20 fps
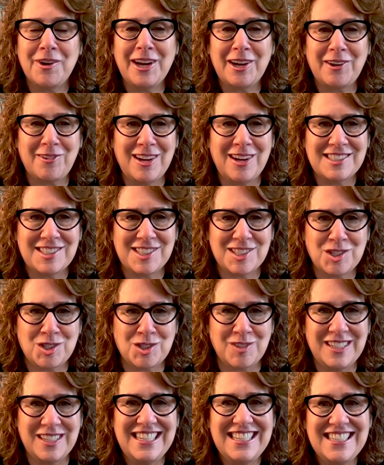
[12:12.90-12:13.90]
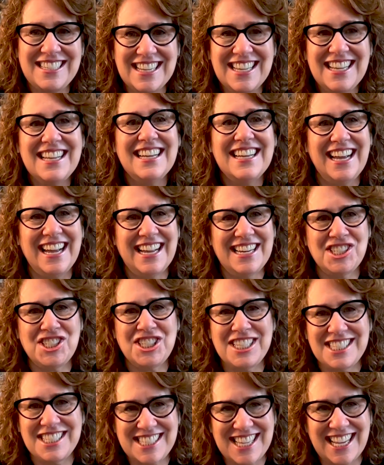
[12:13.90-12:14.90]
across the street. And
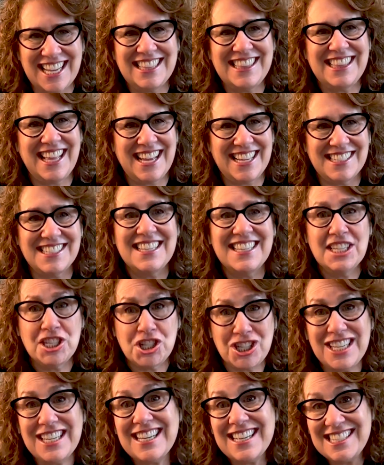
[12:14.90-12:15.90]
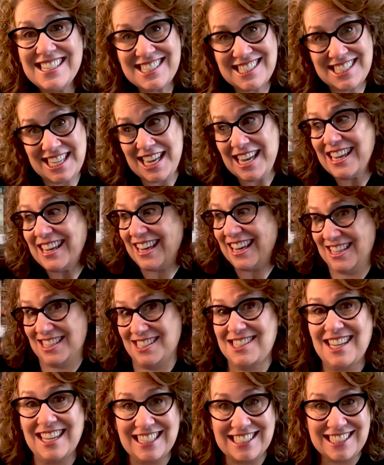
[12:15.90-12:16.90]
she said that she can see
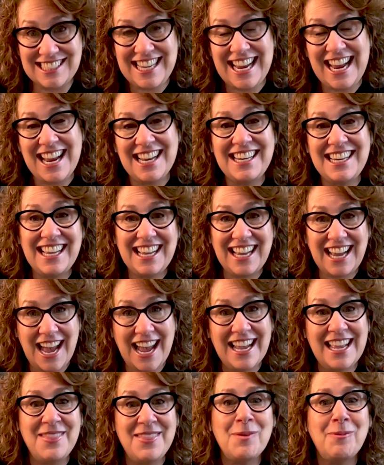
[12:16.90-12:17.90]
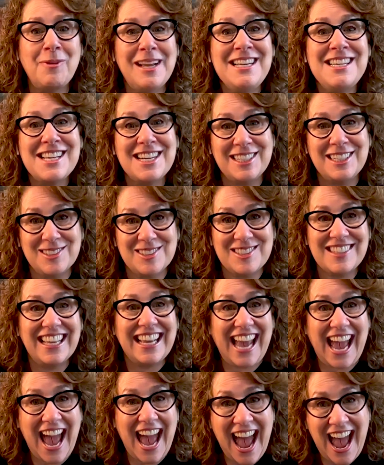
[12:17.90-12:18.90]
kids like standing in the windows, like
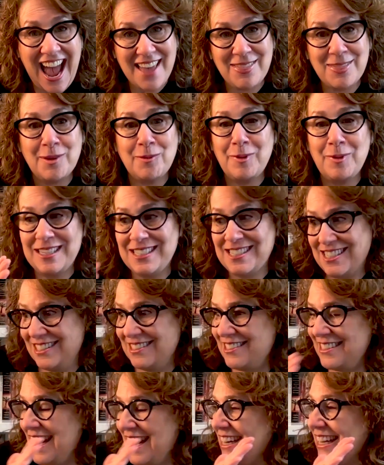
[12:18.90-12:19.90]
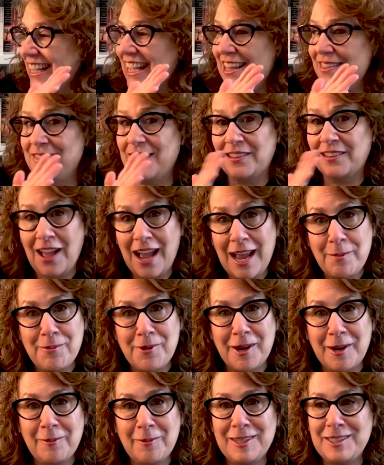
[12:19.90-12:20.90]
at the standing in the
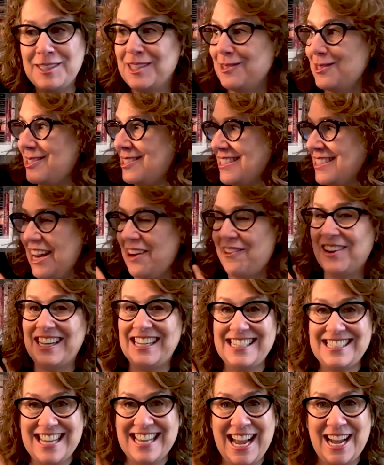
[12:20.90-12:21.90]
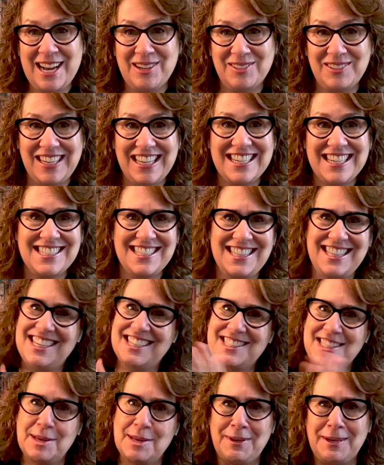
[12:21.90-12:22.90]
library windows, staring down into the
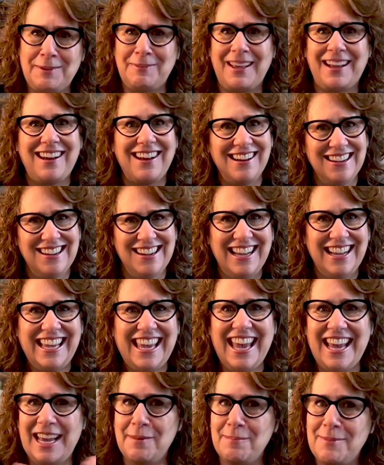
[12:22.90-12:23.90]
exhibit. I'm like, can't get